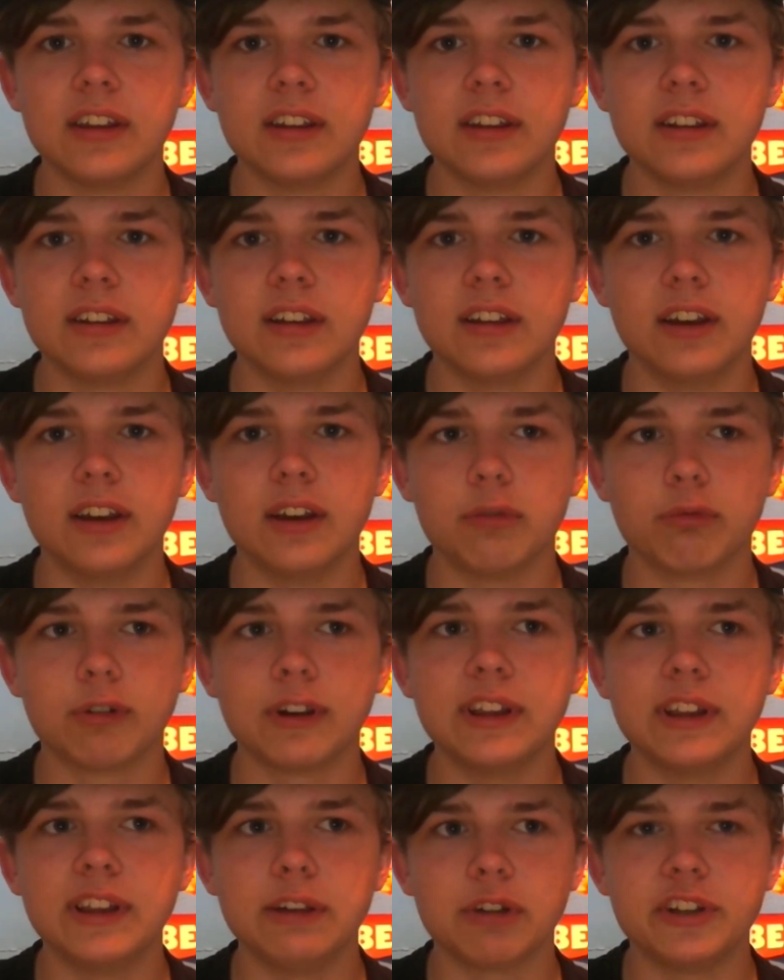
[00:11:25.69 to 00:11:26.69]

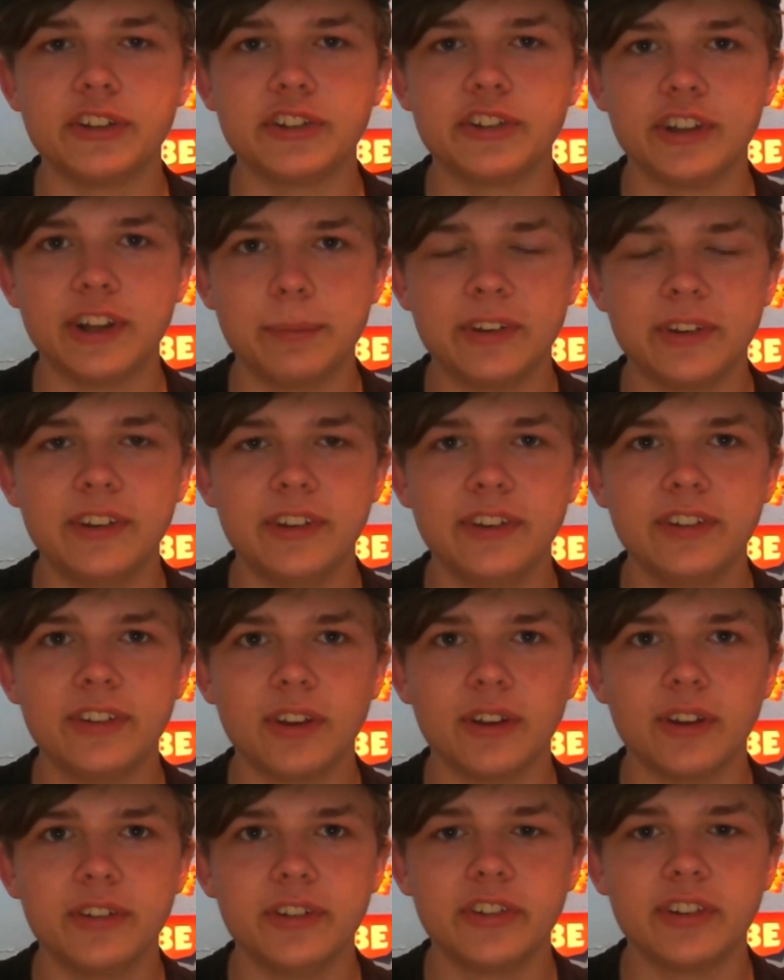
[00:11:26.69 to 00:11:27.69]
really rich hipsters,
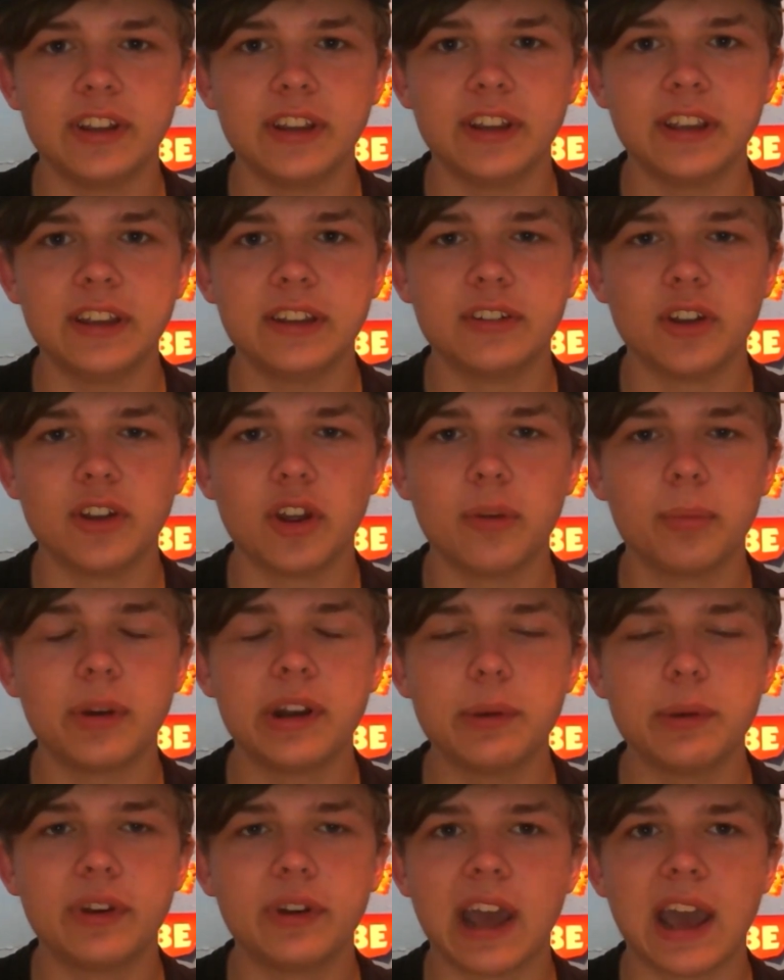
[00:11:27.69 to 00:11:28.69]
honestly. Nobody
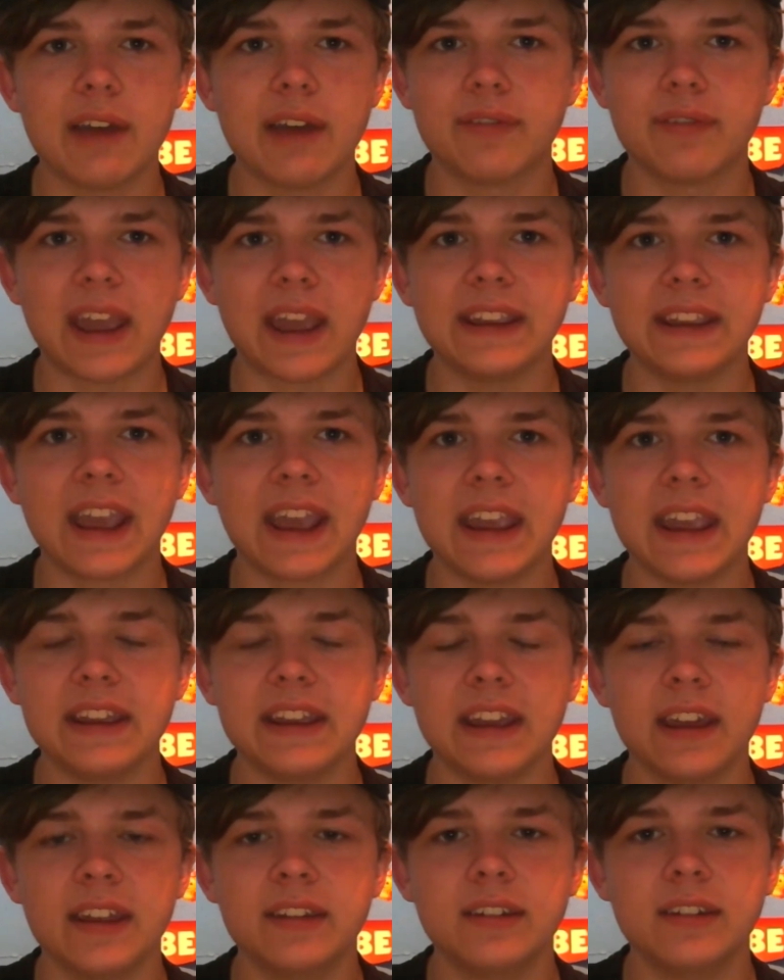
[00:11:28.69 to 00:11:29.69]
would have 8K
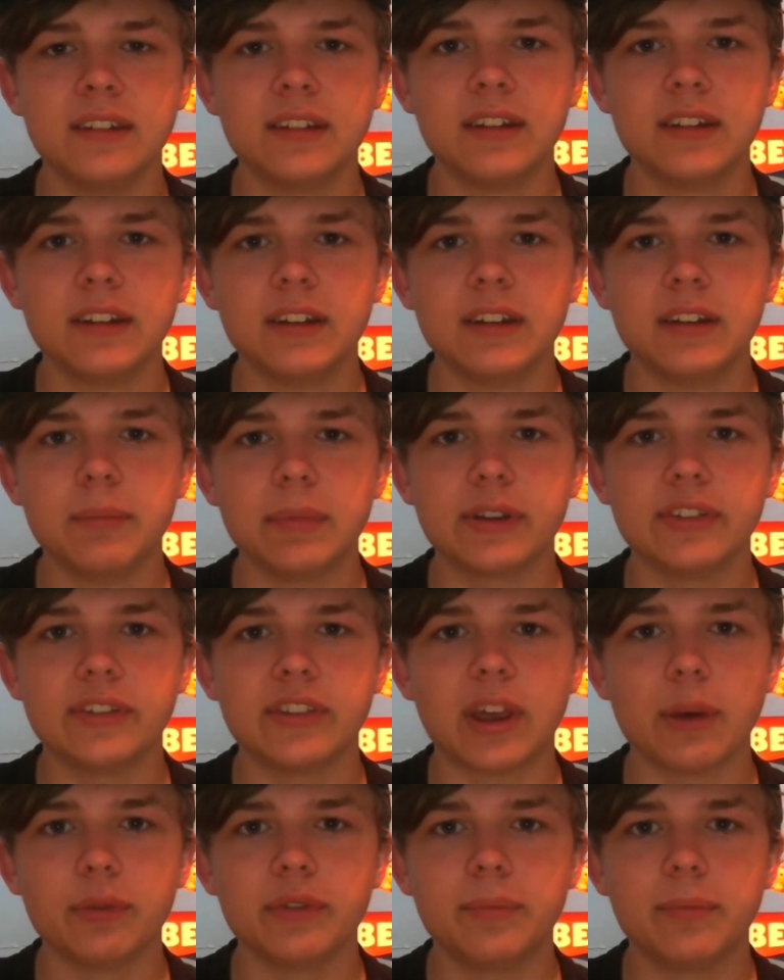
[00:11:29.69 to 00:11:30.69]
yet, because
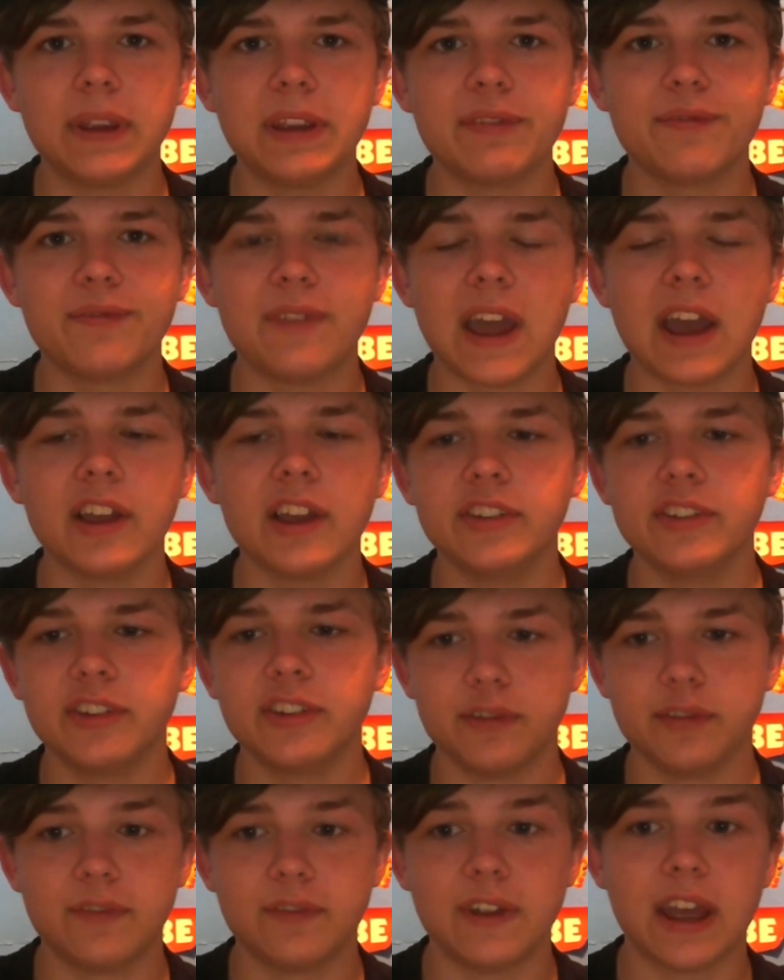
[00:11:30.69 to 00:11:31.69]
that would be thousands
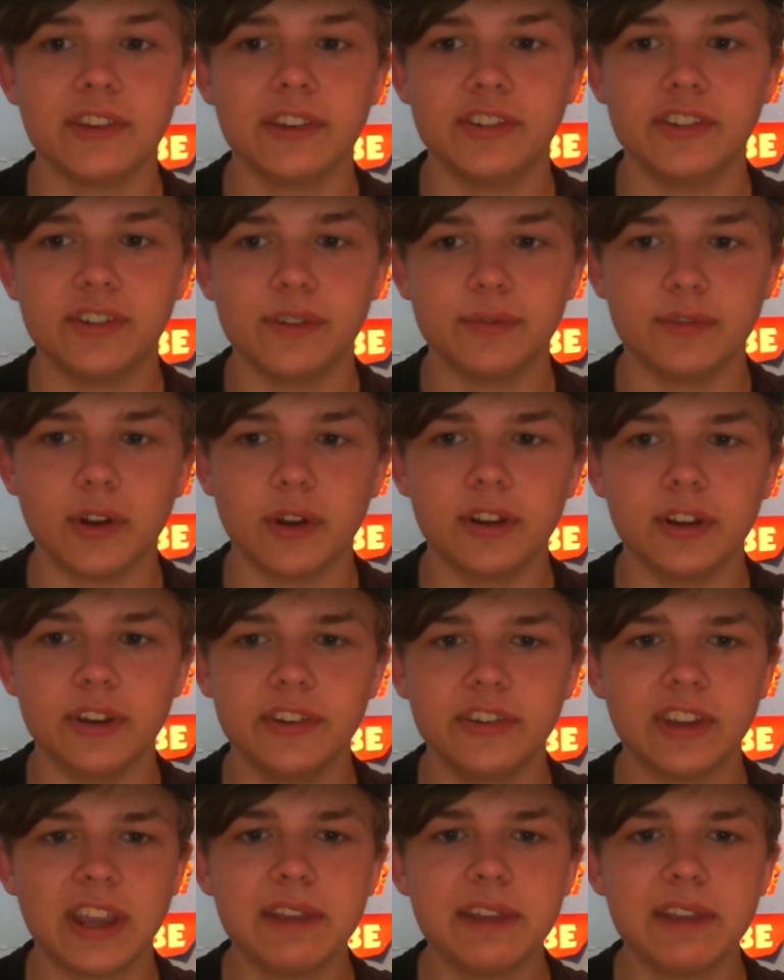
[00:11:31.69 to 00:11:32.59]
and thousands of dollars.